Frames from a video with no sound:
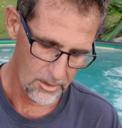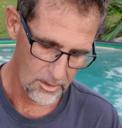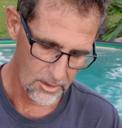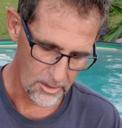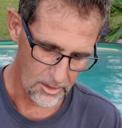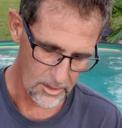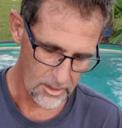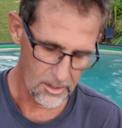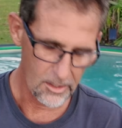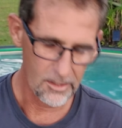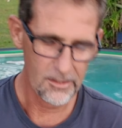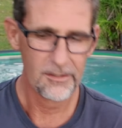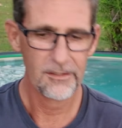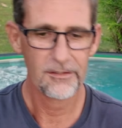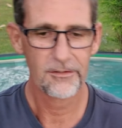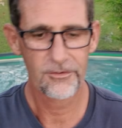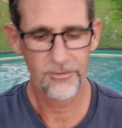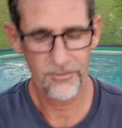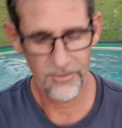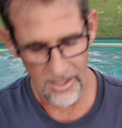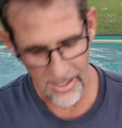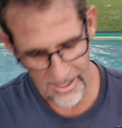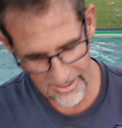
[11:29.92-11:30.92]
Oh,
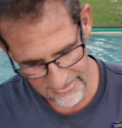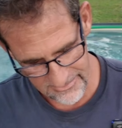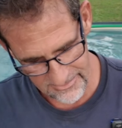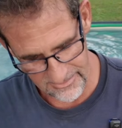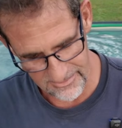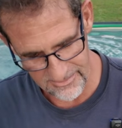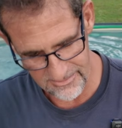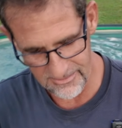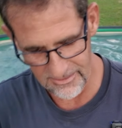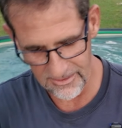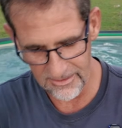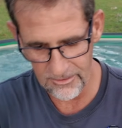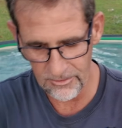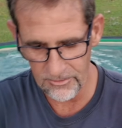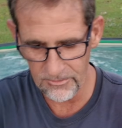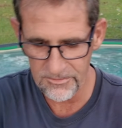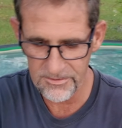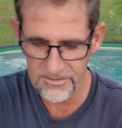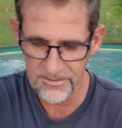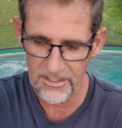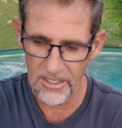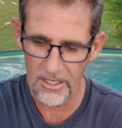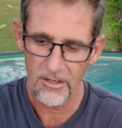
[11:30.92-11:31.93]
great to see
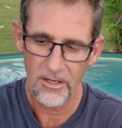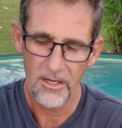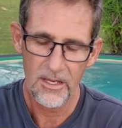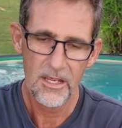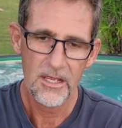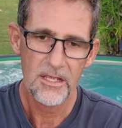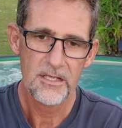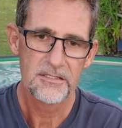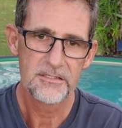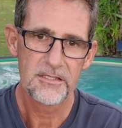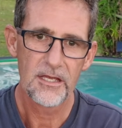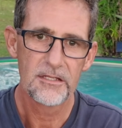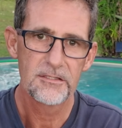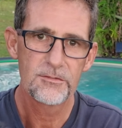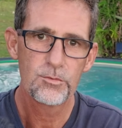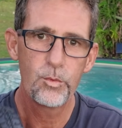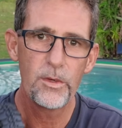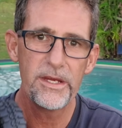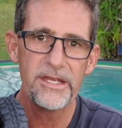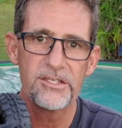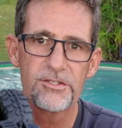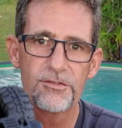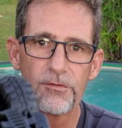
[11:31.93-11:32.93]
also. So it's
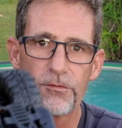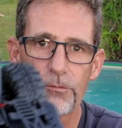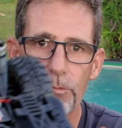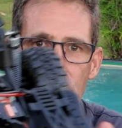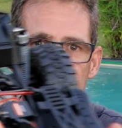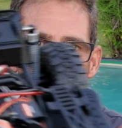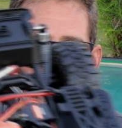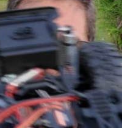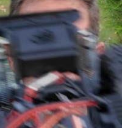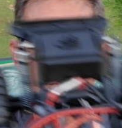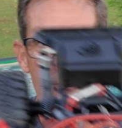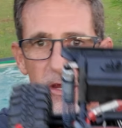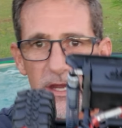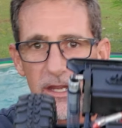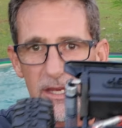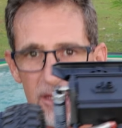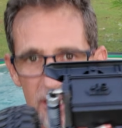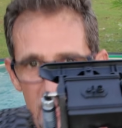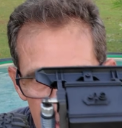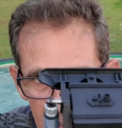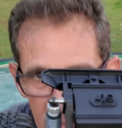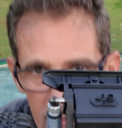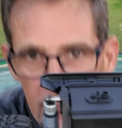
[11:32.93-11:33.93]
winch
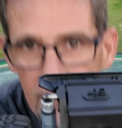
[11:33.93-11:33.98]
ready.